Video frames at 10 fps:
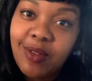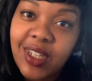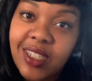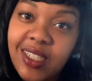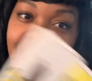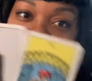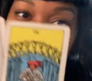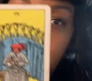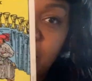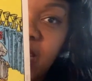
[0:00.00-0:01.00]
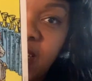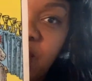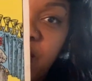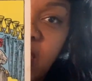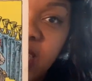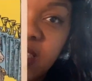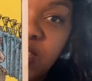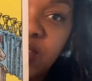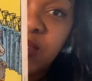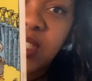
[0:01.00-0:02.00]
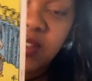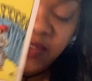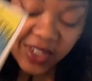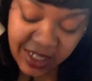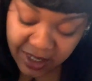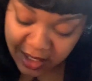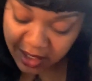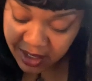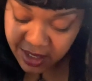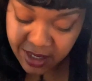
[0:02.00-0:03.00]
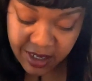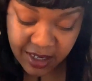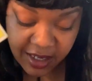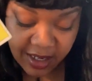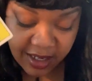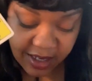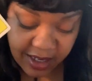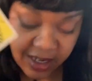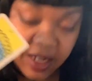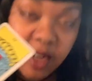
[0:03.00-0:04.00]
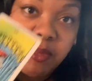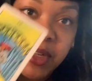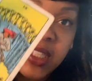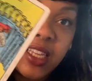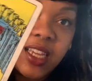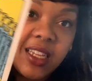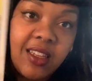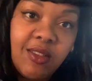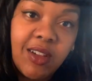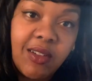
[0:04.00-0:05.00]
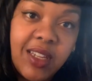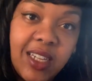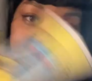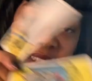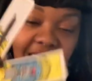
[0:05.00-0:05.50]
where a decision was made and you felt like the shit was unfair. But like, you go here.